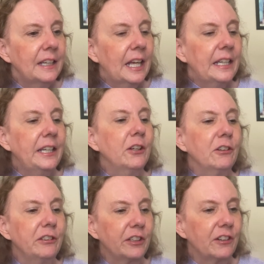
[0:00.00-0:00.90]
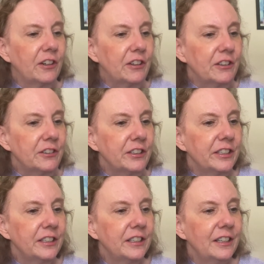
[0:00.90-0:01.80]
and
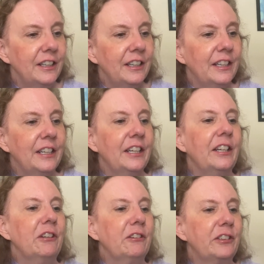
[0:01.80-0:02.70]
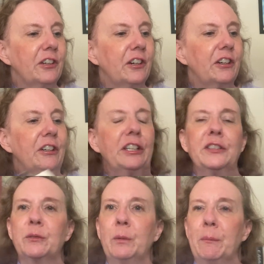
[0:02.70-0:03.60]
Hildegard. Hildegard
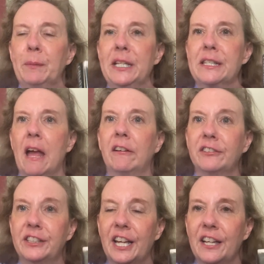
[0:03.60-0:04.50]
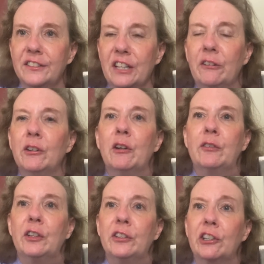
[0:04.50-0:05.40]
is Whitby's house guest. I don't know
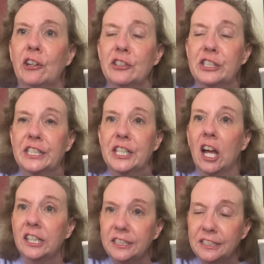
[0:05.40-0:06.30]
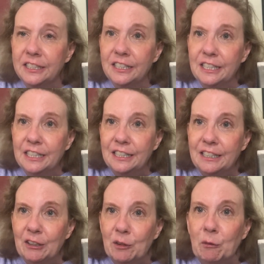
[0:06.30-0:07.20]
if Hildegard's a nun
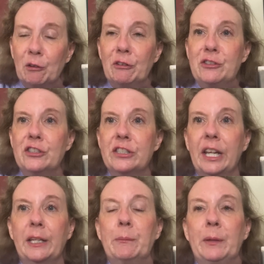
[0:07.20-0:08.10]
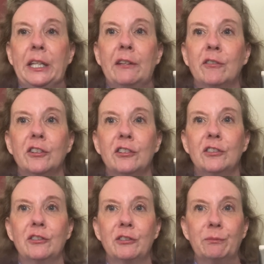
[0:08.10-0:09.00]
or just like a
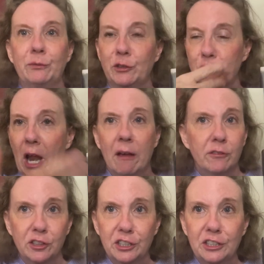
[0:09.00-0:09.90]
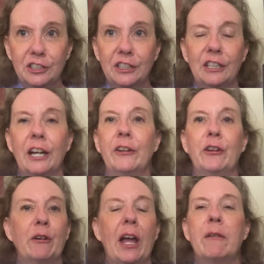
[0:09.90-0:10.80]
medieval traveler. I don't
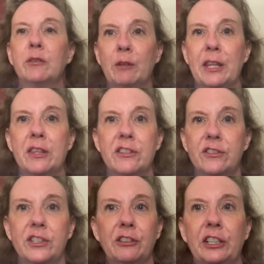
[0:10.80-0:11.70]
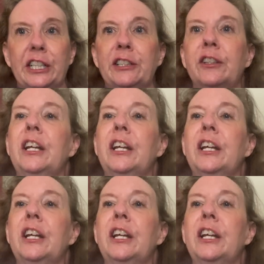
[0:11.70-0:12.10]
know. I haven't read this series,